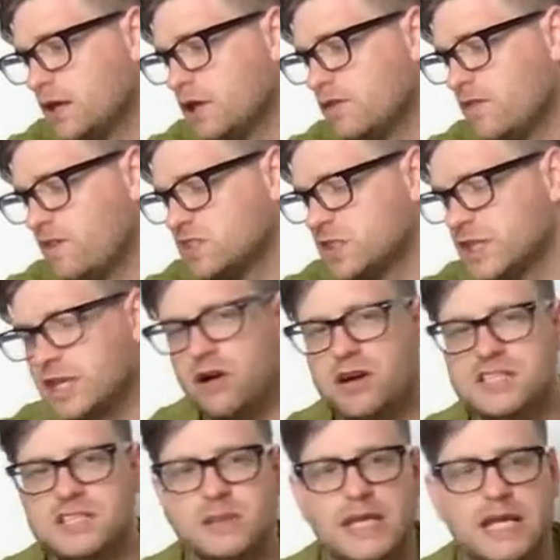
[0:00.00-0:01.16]
You've obviously got
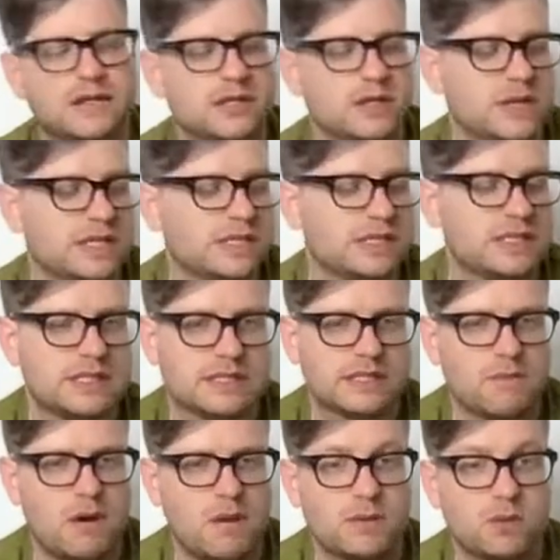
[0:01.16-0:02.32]
until the end of the quiz to
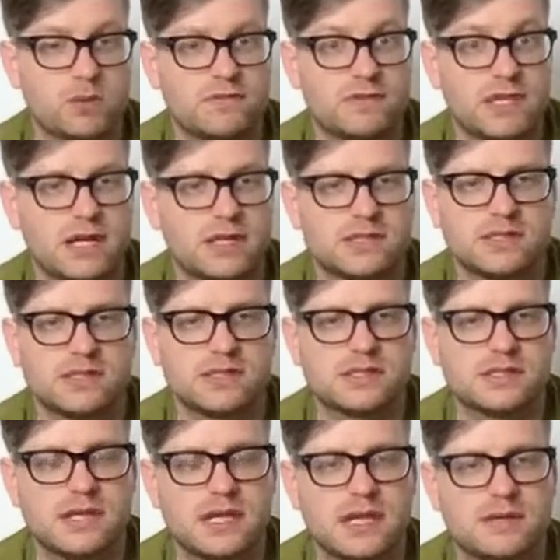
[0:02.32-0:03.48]
come up with all of the answers.
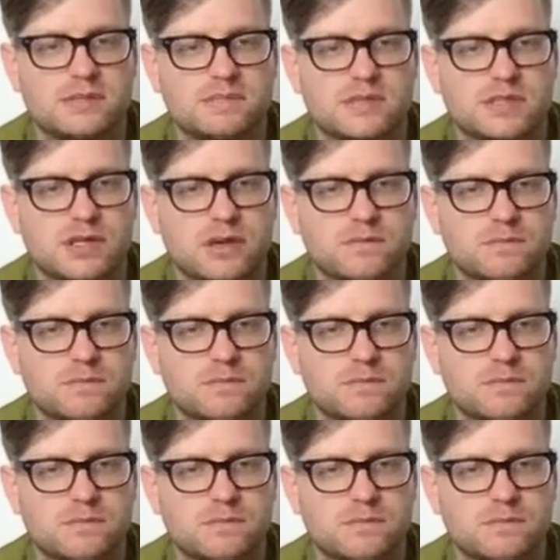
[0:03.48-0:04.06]
So